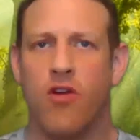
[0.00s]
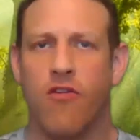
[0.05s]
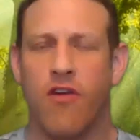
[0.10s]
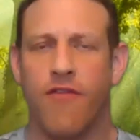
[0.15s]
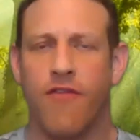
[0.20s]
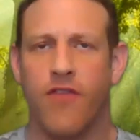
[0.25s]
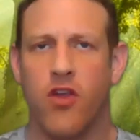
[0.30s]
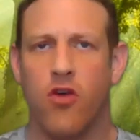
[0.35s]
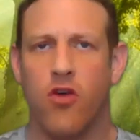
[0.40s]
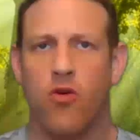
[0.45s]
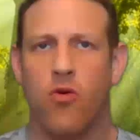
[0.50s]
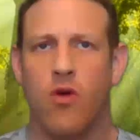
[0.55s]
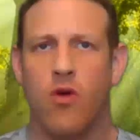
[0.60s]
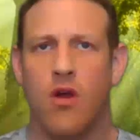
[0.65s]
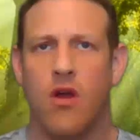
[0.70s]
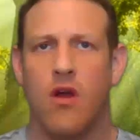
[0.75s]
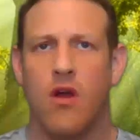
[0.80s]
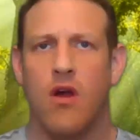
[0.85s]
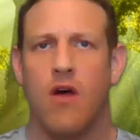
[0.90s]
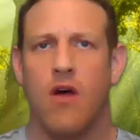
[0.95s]
review
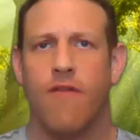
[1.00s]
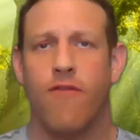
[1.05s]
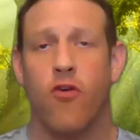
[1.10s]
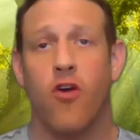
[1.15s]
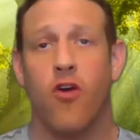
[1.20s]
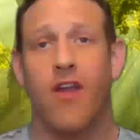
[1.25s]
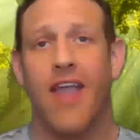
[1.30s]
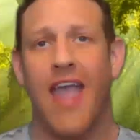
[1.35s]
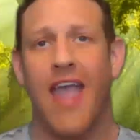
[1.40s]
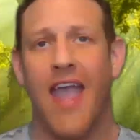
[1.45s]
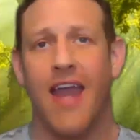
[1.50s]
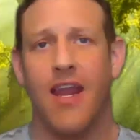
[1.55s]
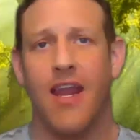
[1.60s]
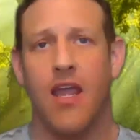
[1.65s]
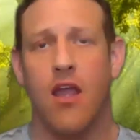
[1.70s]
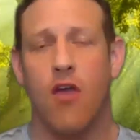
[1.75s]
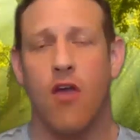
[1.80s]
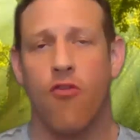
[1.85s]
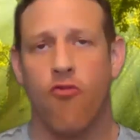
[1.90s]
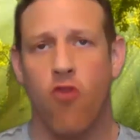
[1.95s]
for
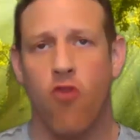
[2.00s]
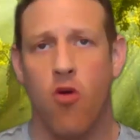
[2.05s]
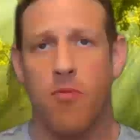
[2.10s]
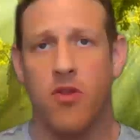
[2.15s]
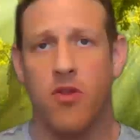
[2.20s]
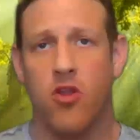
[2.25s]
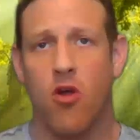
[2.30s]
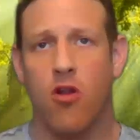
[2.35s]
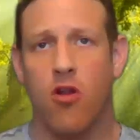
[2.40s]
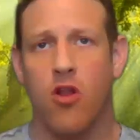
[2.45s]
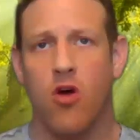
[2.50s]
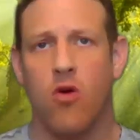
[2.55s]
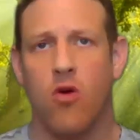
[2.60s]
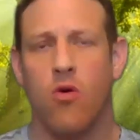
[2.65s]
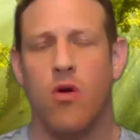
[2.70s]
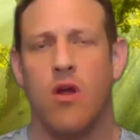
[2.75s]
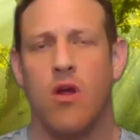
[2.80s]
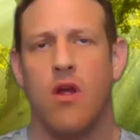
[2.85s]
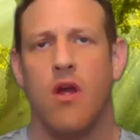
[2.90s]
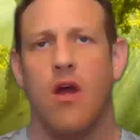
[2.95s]
Kady Romagnolo.
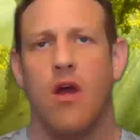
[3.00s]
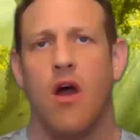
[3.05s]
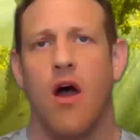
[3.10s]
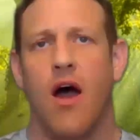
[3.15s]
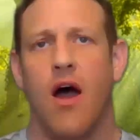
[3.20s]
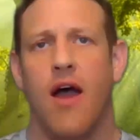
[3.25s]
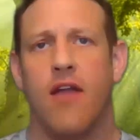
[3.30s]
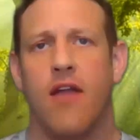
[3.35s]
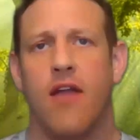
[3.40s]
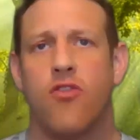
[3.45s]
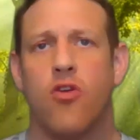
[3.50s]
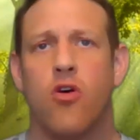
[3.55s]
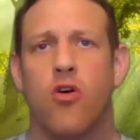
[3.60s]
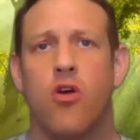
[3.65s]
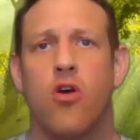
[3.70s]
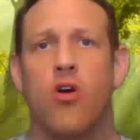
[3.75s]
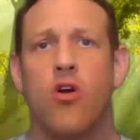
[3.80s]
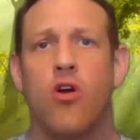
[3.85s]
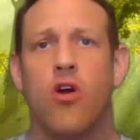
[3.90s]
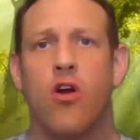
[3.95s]
I
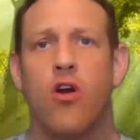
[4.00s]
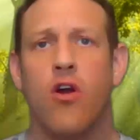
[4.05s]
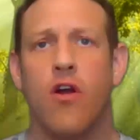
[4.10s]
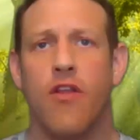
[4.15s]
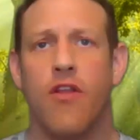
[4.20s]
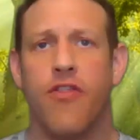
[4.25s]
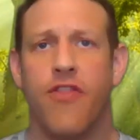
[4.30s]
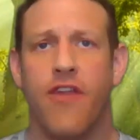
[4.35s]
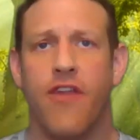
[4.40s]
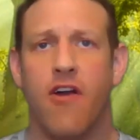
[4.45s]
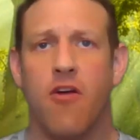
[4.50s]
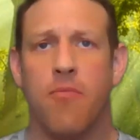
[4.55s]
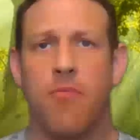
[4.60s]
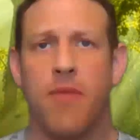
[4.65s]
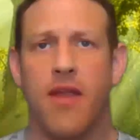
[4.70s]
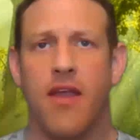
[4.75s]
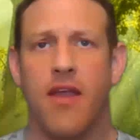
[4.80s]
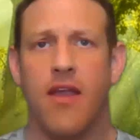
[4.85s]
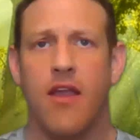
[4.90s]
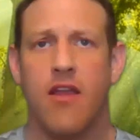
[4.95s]
took her
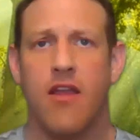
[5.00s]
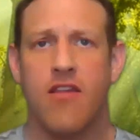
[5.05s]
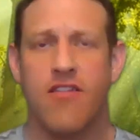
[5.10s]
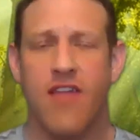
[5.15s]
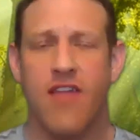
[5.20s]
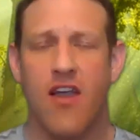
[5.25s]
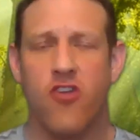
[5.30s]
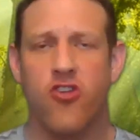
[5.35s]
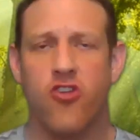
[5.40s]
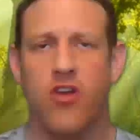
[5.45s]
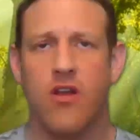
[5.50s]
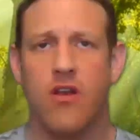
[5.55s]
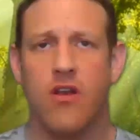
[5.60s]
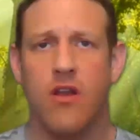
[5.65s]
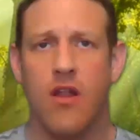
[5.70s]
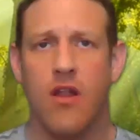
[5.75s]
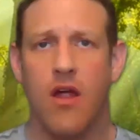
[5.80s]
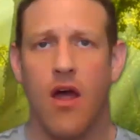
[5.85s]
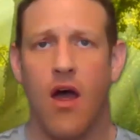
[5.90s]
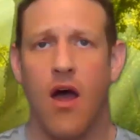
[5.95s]
therapy session,
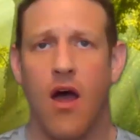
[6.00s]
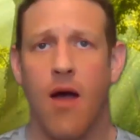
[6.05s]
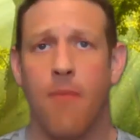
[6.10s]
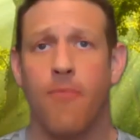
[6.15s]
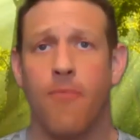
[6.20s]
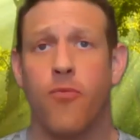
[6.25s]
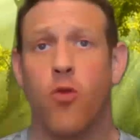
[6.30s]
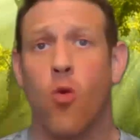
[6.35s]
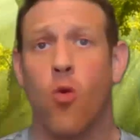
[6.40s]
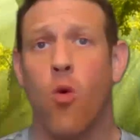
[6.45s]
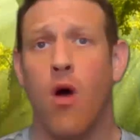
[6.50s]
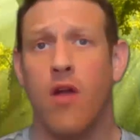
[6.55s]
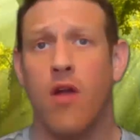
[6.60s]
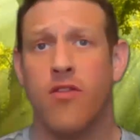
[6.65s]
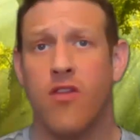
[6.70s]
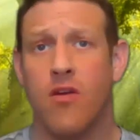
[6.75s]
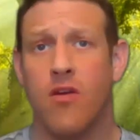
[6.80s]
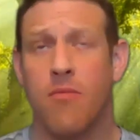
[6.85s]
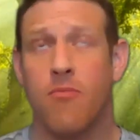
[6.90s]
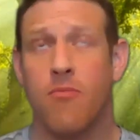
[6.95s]

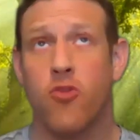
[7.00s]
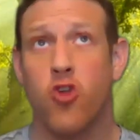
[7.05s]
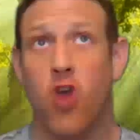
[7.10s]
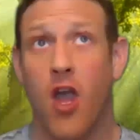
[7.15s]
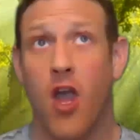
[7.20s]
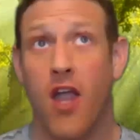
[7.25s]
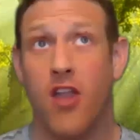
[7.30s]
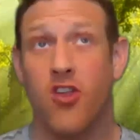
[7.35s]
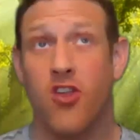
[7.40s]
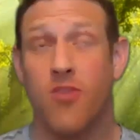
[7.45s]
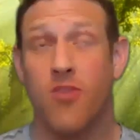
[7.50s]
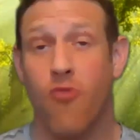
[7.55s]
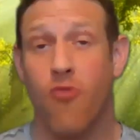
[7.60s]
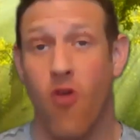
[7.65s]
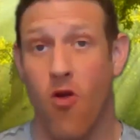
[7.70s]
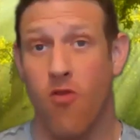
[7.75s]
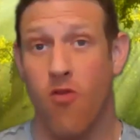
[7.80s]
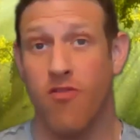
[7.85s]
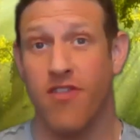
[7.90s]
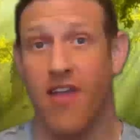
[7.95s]
quantum change
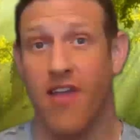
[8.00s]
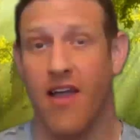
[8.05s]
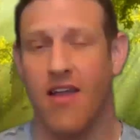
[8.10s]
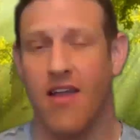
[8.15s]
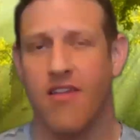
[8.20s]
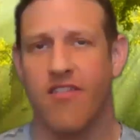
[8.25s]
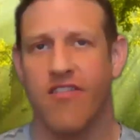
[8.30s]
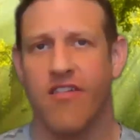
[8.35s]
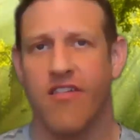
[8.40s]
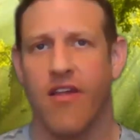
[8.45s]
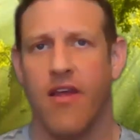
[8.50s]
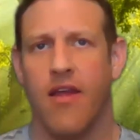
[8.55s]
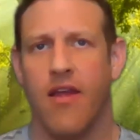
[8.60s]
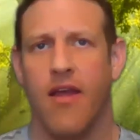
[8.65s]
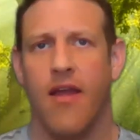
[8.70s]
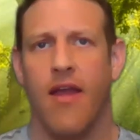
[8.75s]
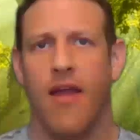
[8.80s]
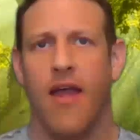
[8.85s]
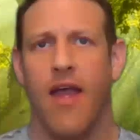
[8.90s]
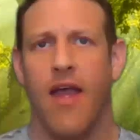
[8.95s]
process,
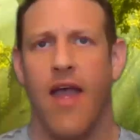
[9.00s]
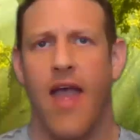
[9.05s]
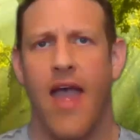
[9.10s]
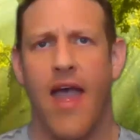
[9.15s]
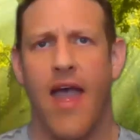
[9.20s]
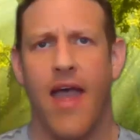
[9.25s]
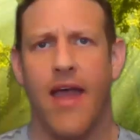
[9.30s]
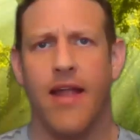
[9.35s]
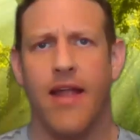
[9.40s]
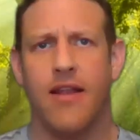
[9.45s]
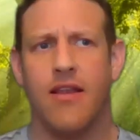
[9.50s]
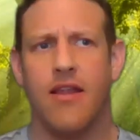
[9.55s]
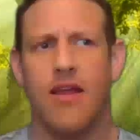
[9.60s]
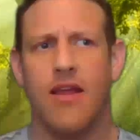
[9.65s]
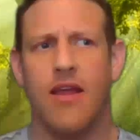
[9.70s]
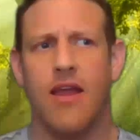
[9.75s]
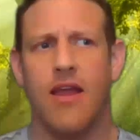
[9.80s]
and